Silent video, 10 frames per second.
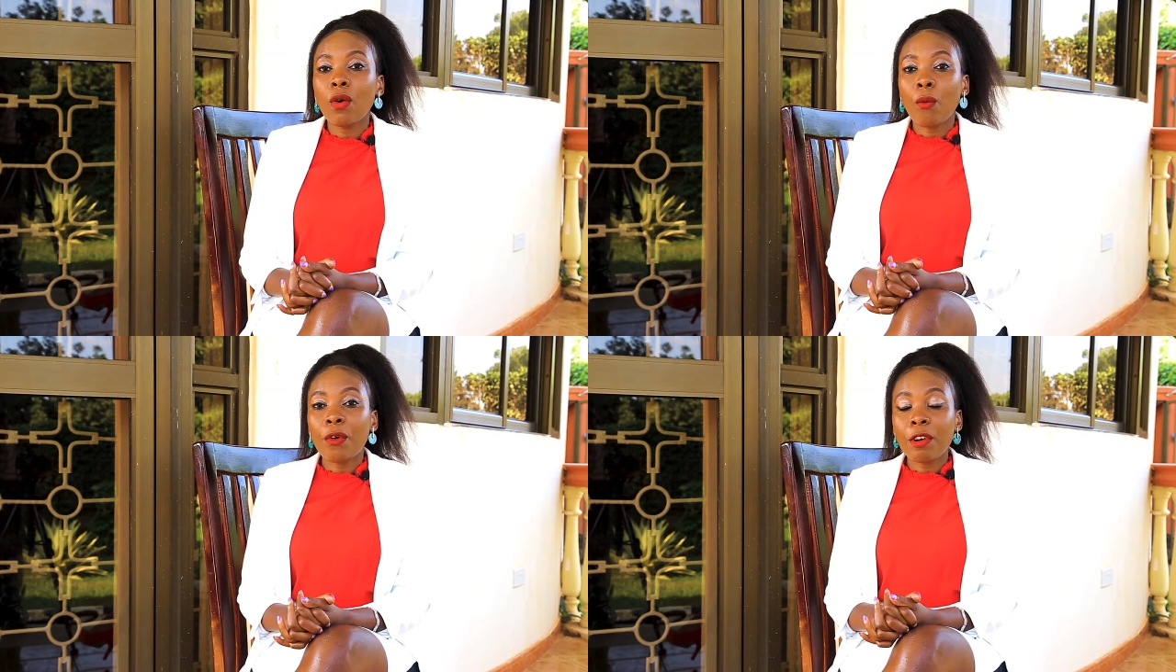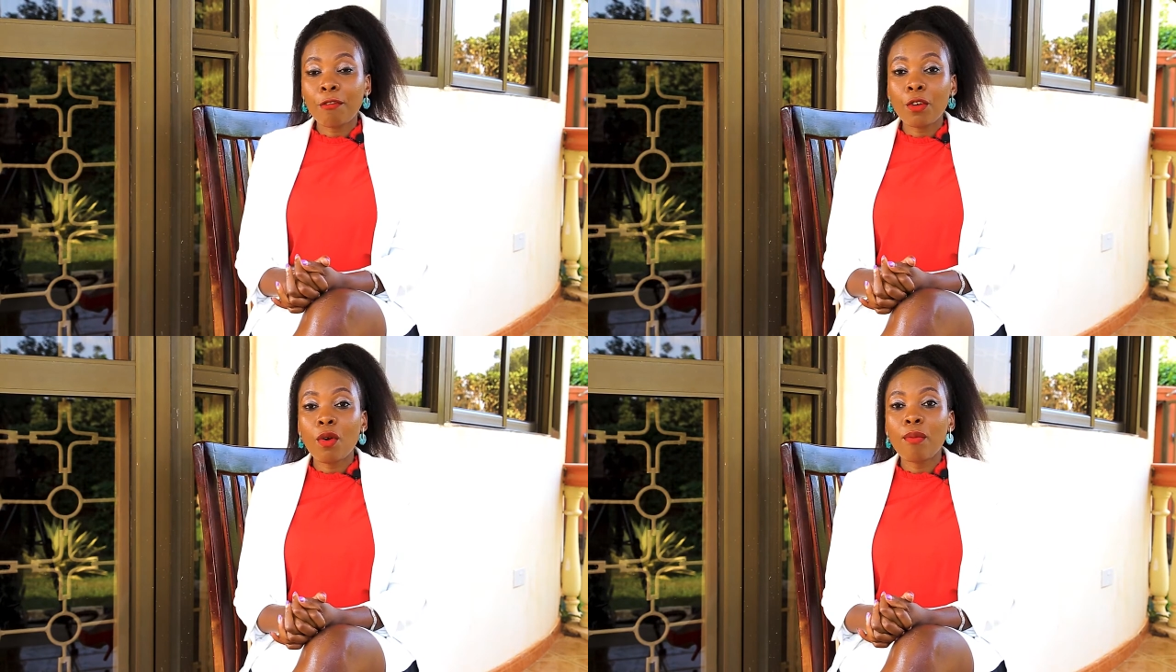We
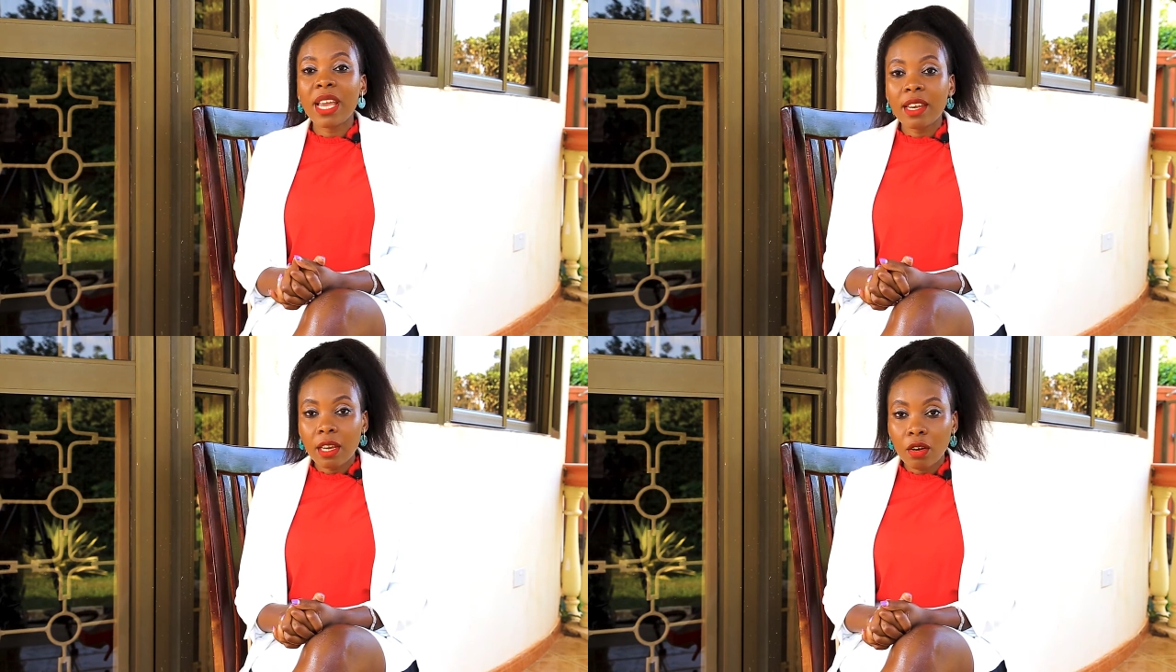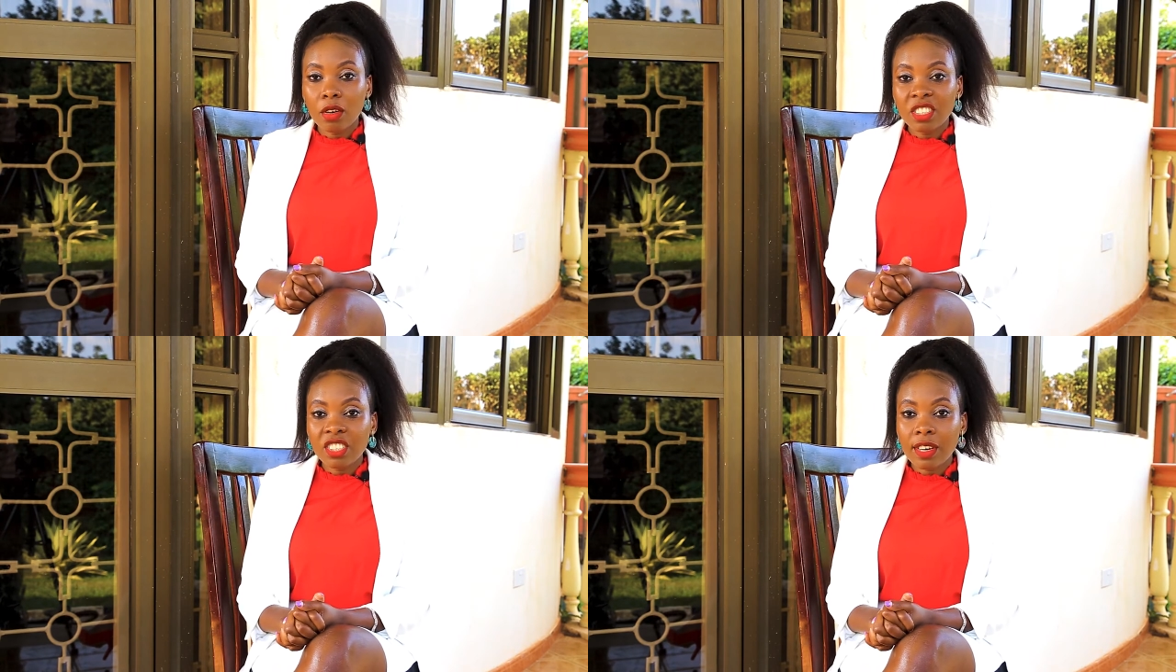review mining
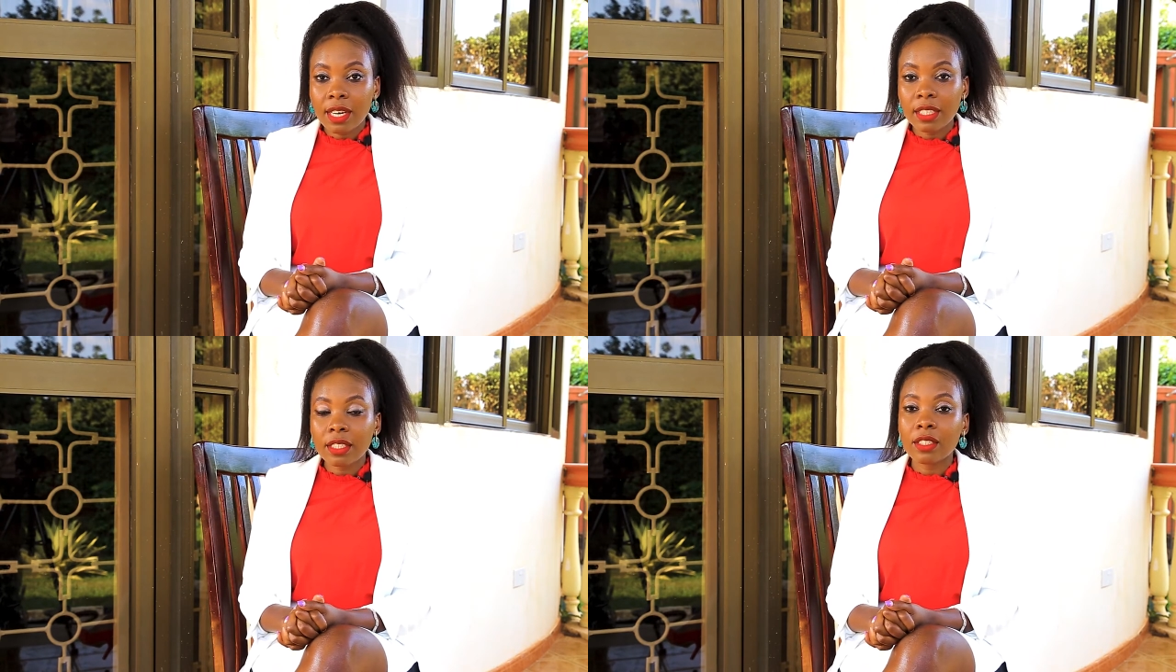contracts.